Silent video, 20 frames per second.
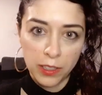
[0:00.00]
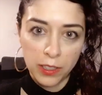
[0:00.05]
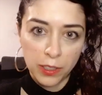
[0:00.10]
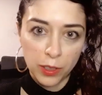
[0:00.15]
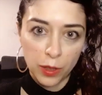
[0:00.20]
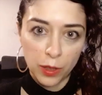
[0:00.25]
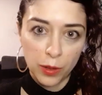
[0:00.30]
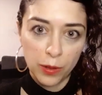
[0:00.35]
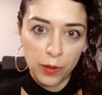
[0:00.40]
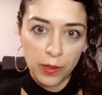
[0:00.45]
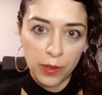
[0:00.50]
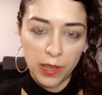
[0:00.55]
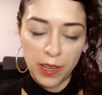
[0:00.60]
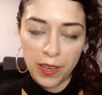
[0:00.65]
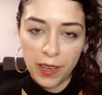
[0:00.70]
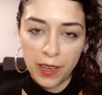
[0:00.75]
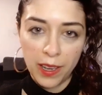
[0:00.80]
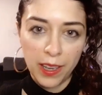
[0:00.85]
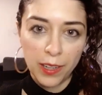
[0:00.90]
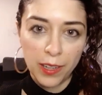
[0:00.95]
So
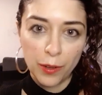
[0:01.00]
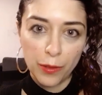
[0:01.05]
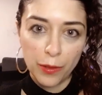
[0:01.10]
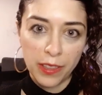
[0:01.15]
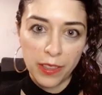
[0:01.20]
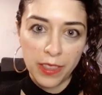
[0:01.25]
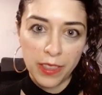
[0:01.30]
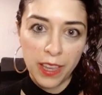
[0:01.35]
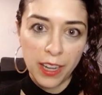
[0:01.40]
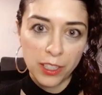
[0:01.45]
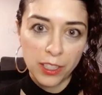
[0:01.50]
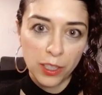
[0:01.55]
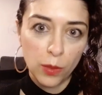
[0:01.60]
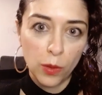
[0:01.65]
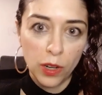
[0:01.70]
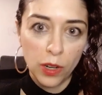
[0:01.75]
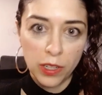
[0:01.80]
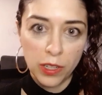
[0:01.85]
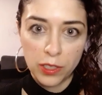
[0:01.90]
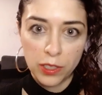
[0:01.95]
I don't think they actually
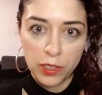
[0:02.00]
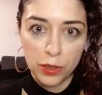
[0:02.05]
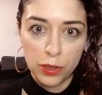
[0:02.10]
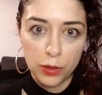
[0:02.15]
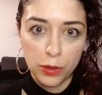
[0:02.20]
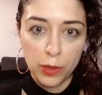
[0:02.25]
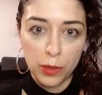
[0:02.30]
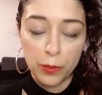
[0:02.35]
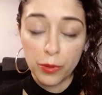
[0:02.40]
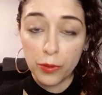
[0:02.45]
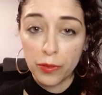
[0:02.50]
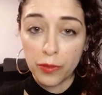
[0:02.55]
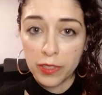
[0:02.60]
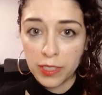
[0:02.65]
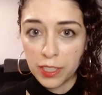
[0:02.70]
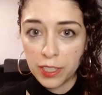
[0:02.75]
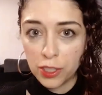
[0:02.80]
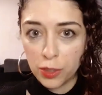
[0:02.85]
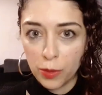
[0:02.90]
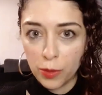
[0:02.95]
want to improve the
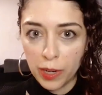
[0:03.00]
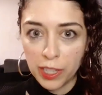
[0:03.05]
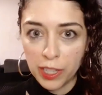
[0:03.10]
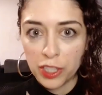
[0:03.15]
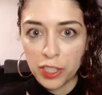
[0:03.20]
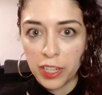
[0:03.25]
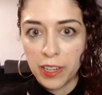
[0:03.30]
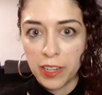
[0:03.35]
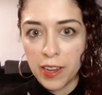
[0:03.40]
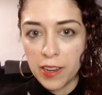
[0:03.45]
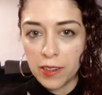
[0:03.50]
situation.